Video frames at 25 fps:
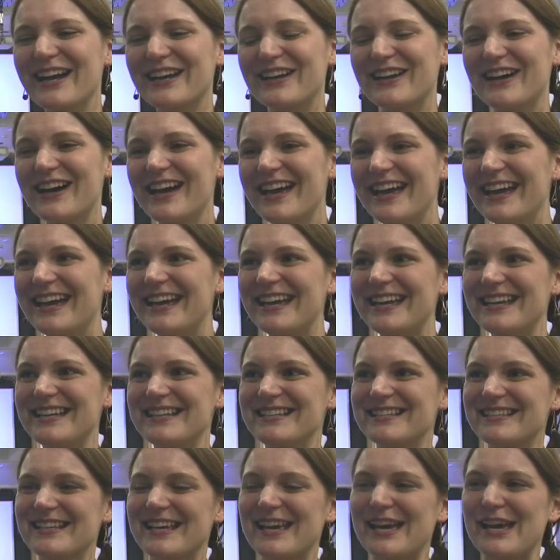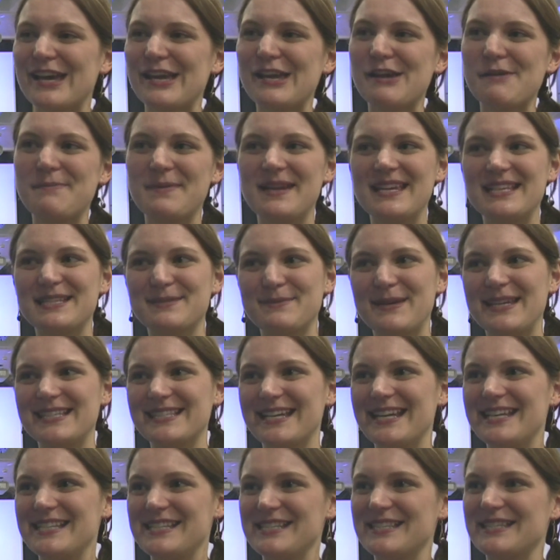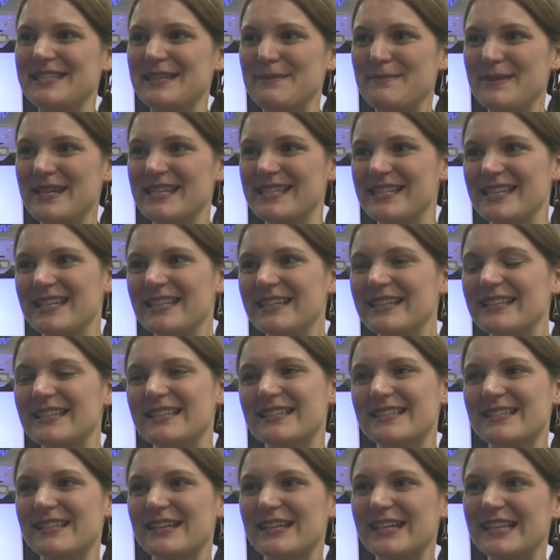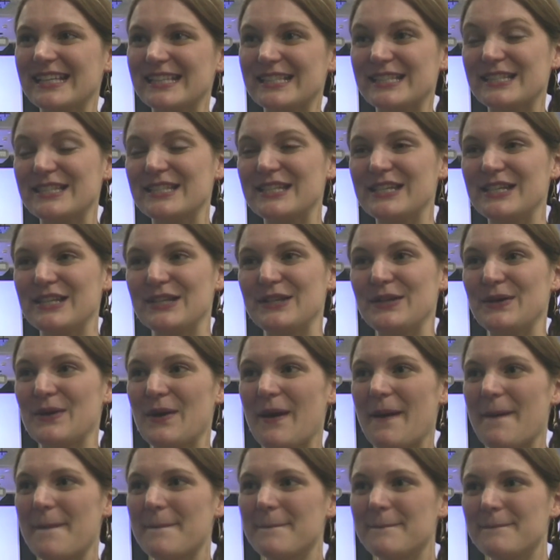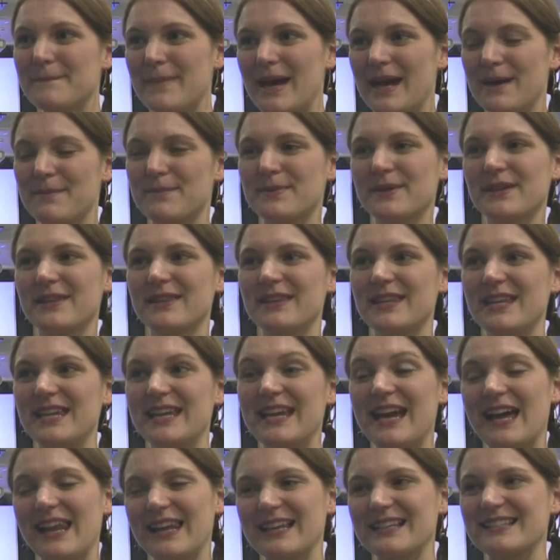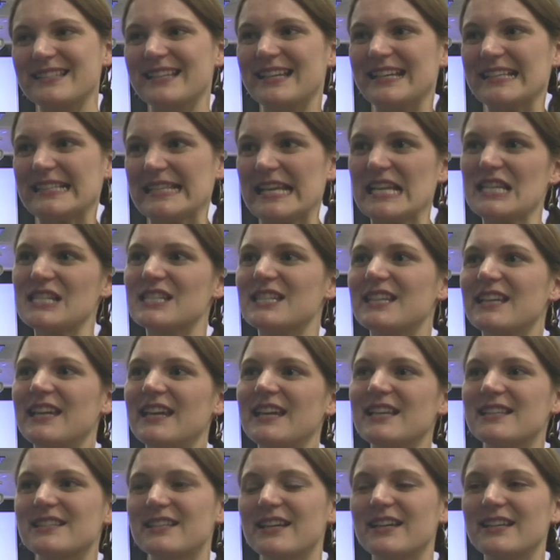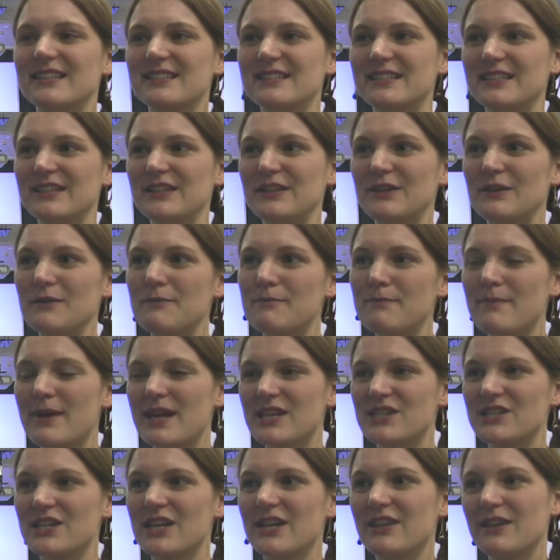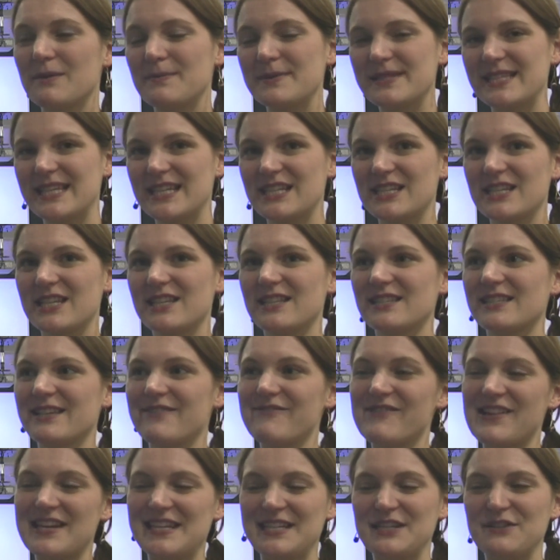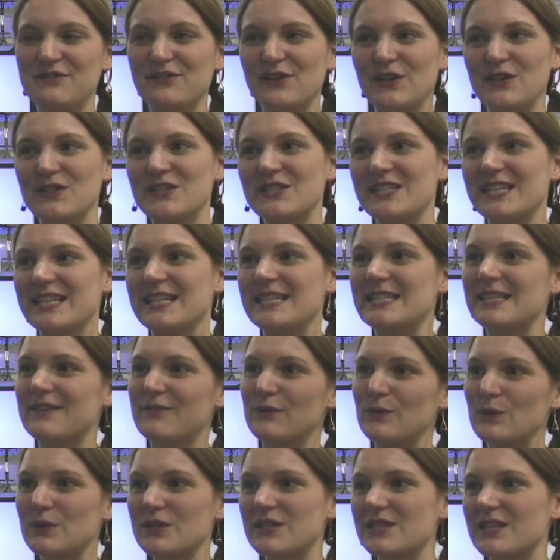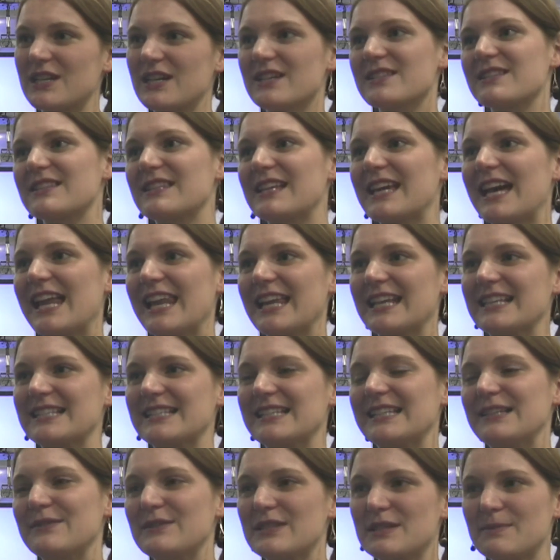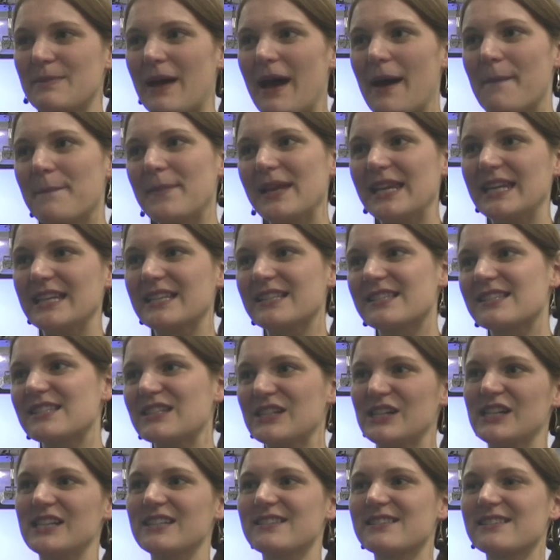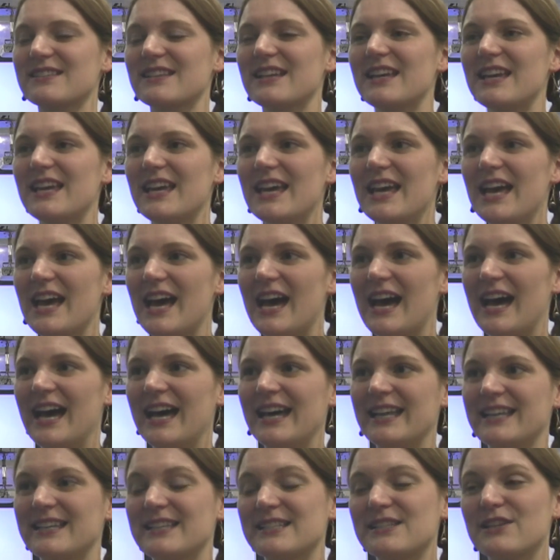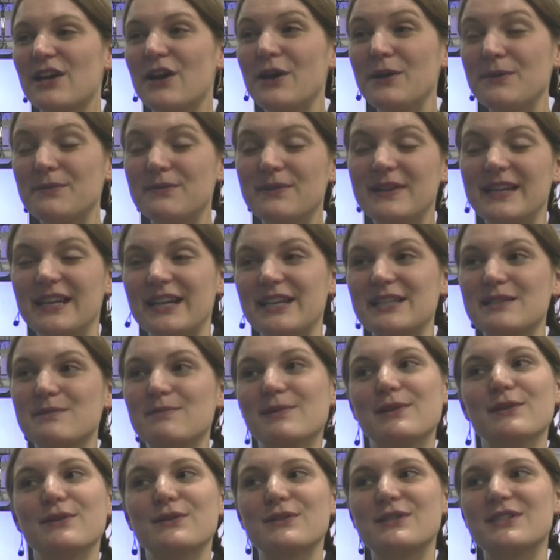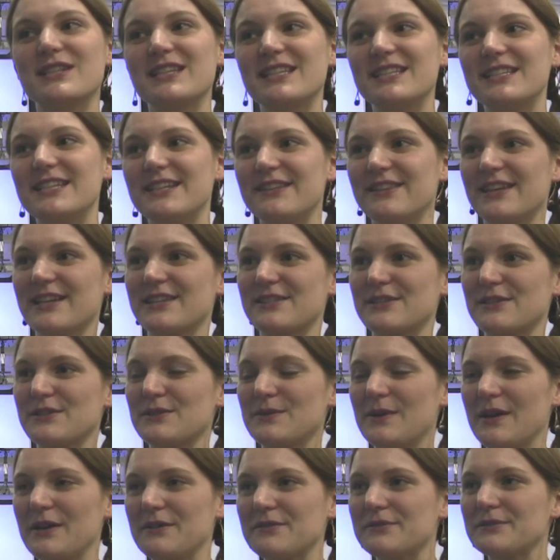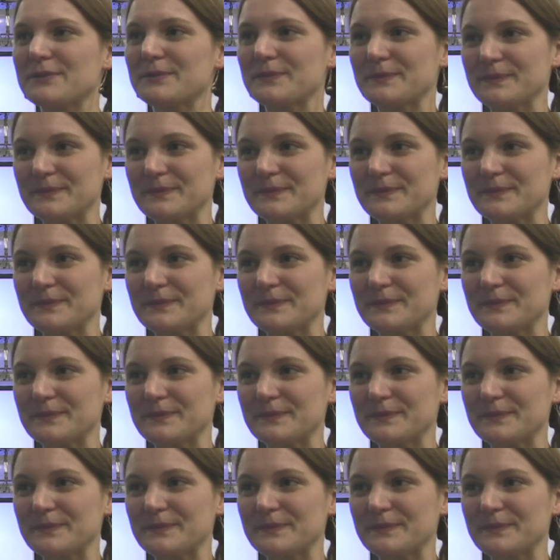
Gaia is a European Space Agency mission designed to map the galaxy essentially. It's going to measure the positions and radial velocities of all the stars in the galaxy, which is about a billion stars. And it's hopefully going to be launched in 2012.